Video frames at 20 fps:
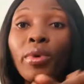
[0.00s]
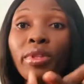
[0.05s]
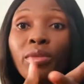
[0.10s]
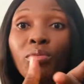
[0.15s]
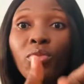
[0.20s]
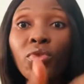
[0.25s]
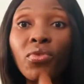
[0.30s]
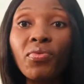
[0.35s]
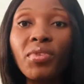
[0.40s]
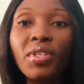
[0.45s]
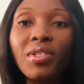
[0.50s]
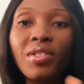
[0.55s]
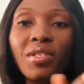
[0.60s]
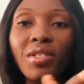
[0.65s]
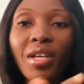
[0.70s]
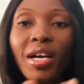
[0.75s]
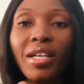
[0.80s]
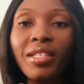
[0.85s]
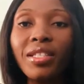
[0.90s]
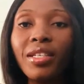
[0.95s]
the movie
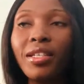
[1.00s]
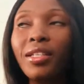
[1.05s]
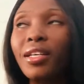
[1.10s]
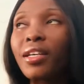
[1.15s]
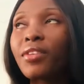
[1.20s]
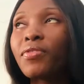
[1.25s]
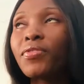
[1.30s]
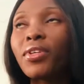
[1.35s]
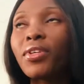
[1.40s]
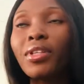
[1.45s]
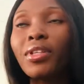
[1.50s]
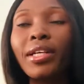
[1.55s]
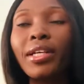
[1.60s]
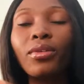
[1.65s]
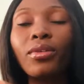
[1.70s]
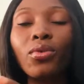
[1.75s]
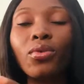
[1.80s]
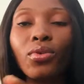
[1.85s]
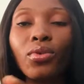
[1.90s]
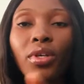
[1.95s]
started, I felt
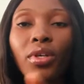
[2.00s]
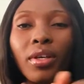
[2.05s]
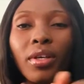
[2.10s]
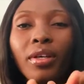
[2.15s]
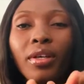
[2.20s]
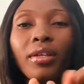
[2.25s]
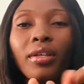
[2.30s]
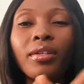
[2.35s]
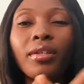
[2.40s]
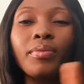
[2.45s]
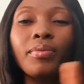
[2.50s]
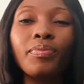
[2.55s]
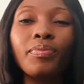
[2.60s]
like, okay,